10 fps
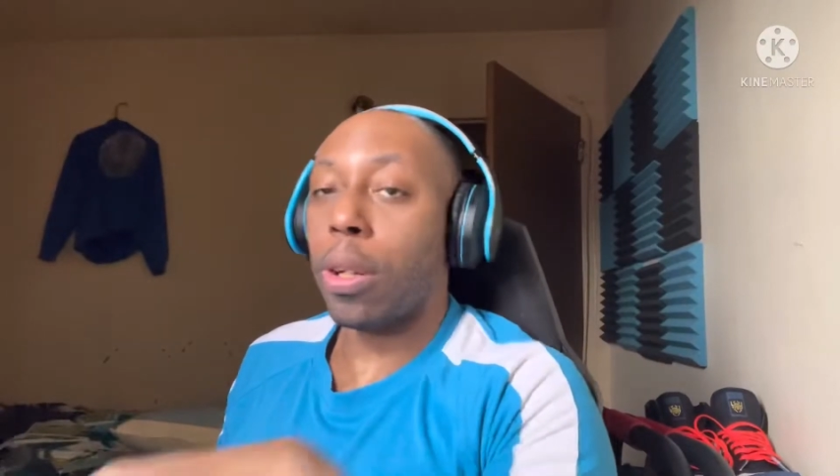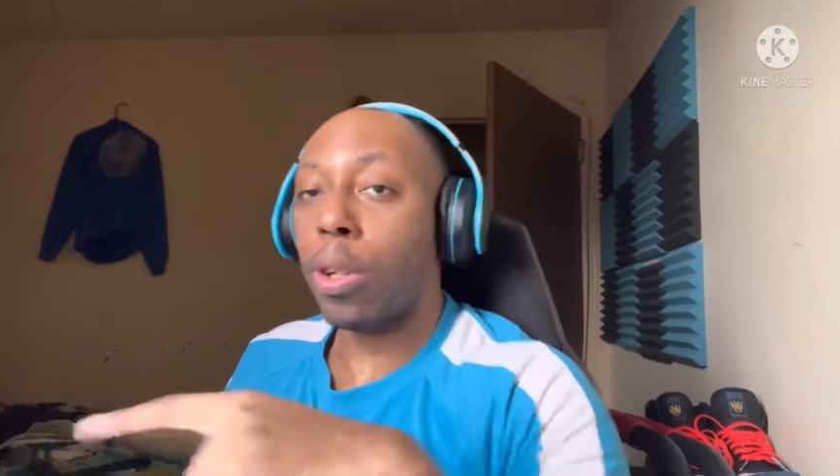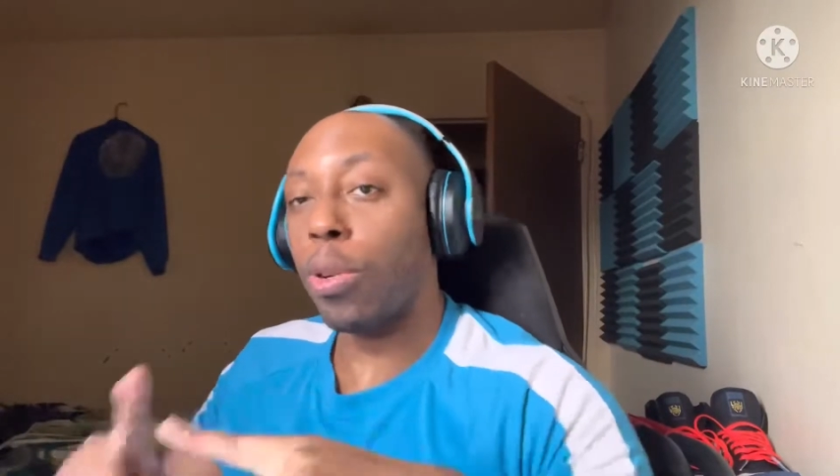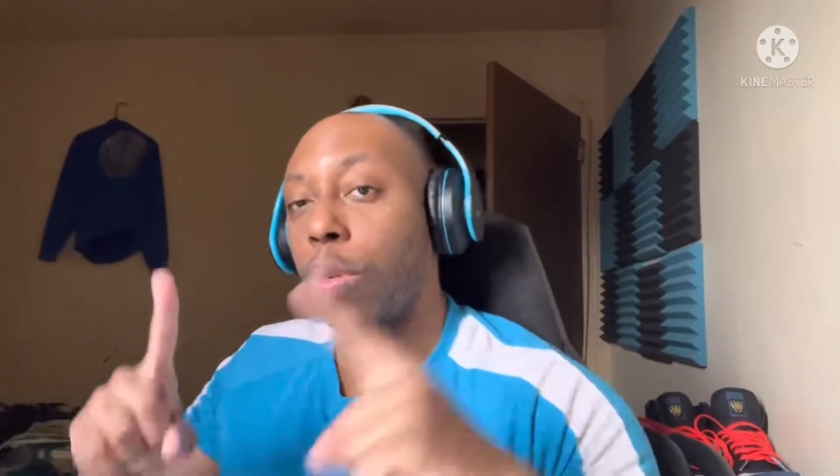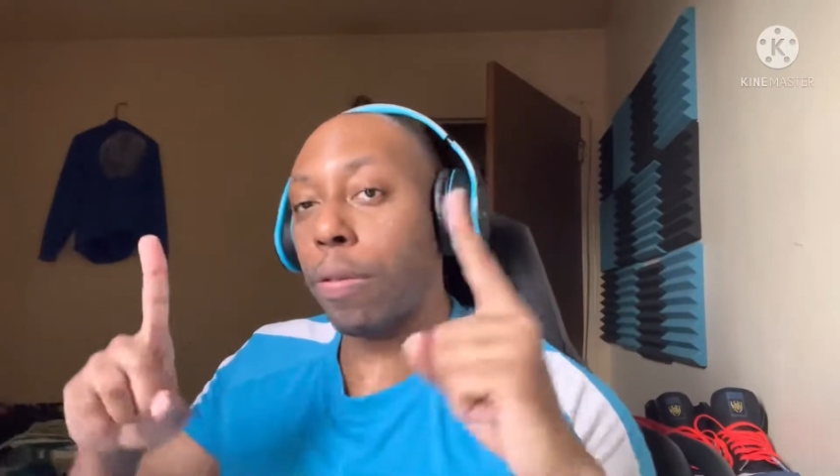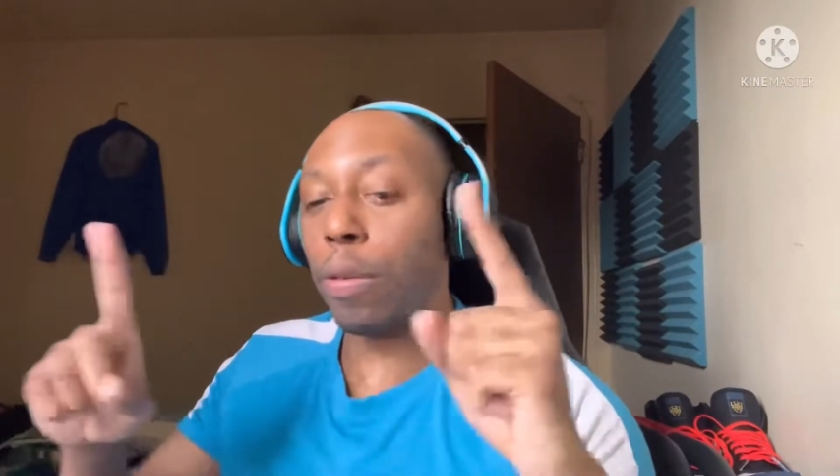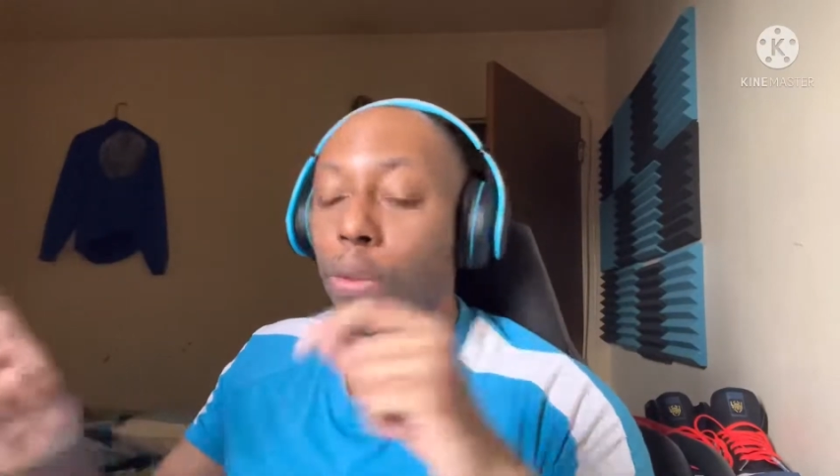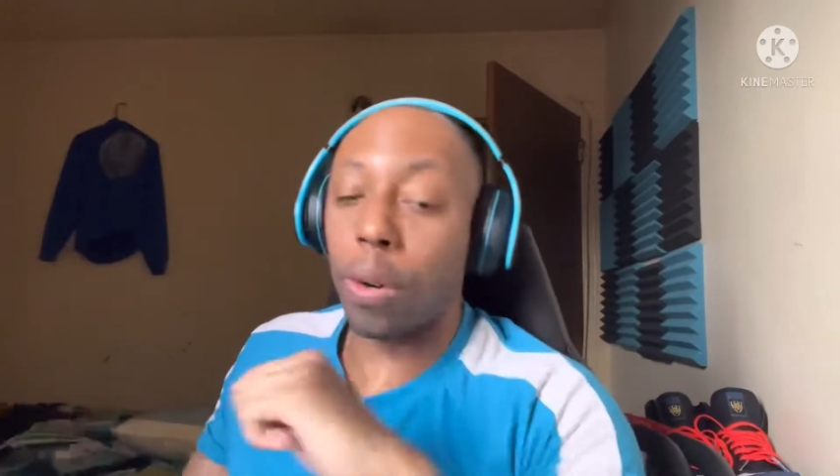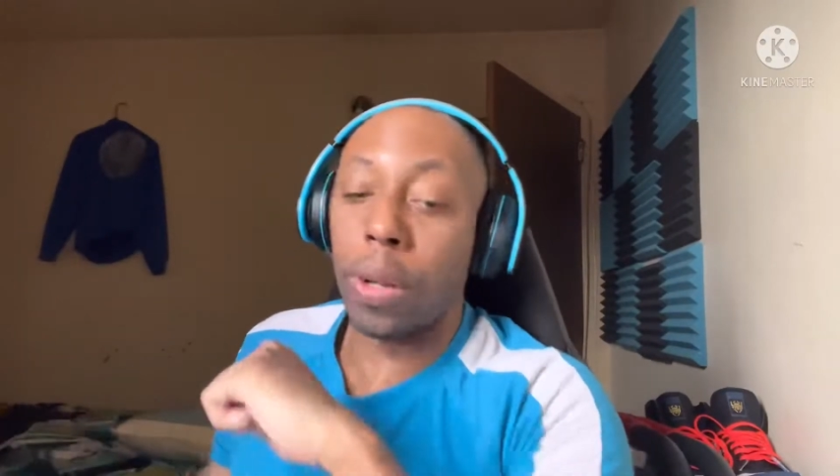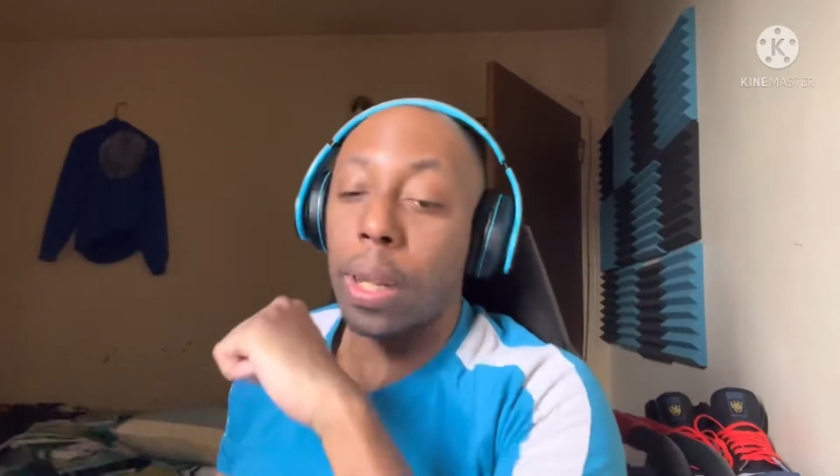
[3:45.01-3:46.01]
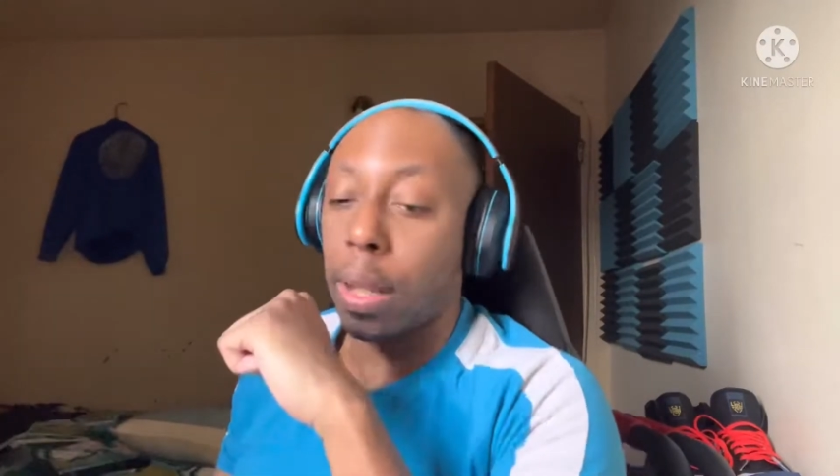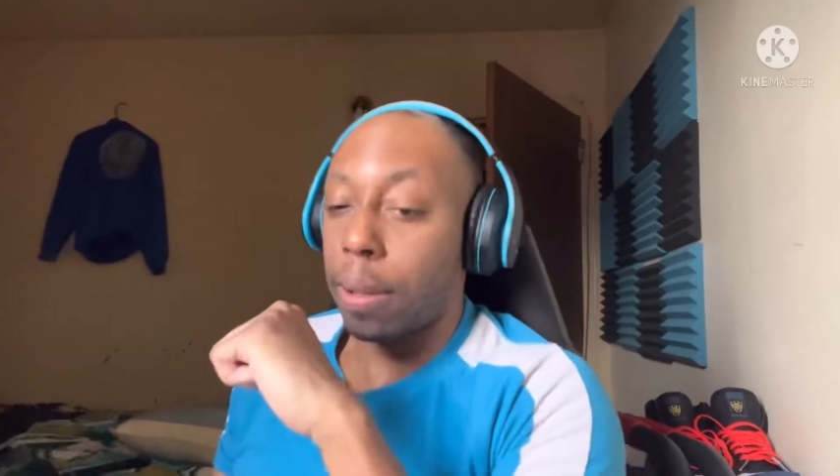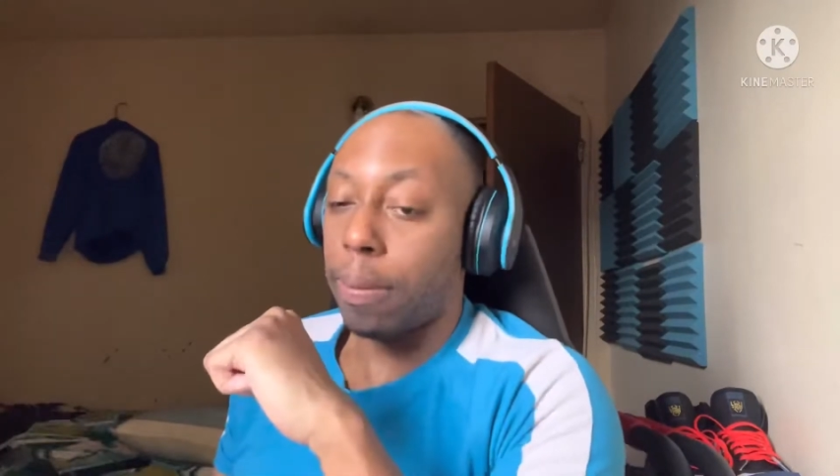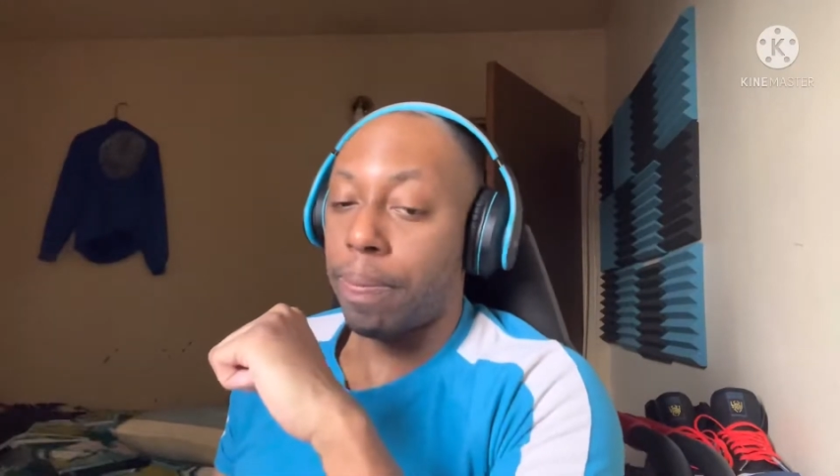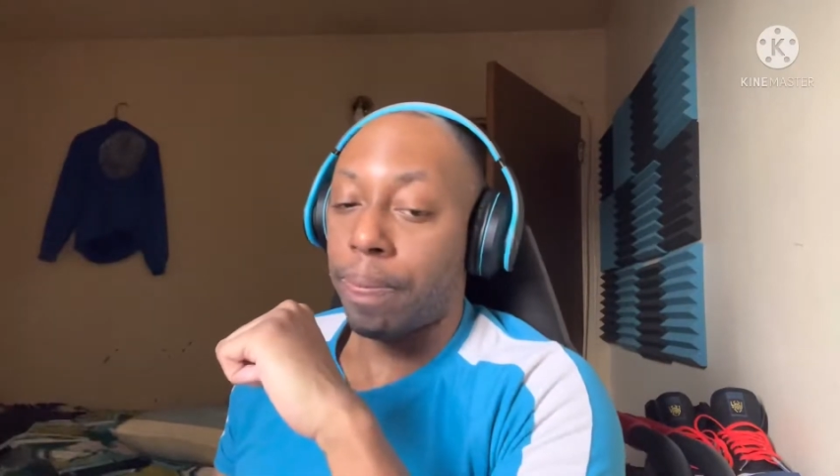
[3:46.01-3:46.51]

and the two of you grow together.